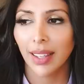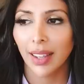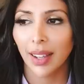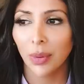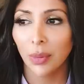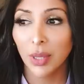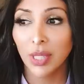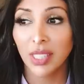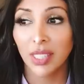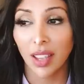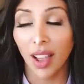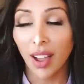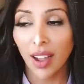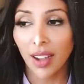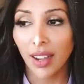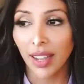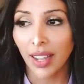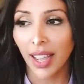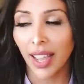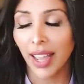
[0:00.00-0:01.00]
I was
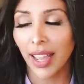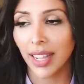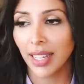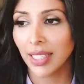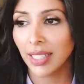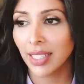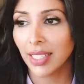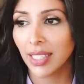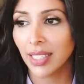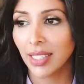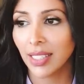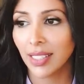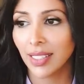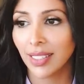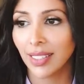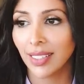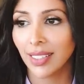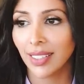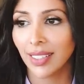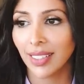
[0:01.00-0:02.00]
young and
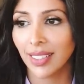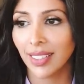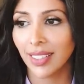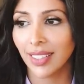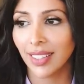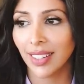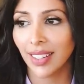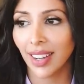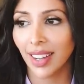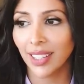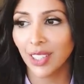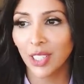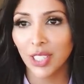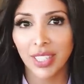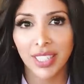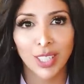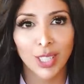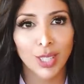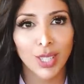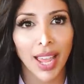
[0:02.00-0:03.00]

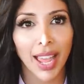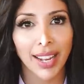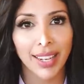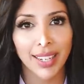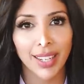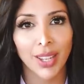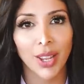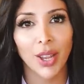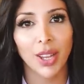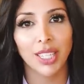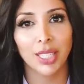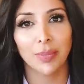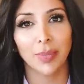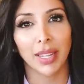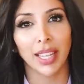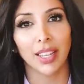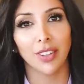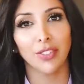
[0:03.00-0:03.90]
it just hadn't occurred to me.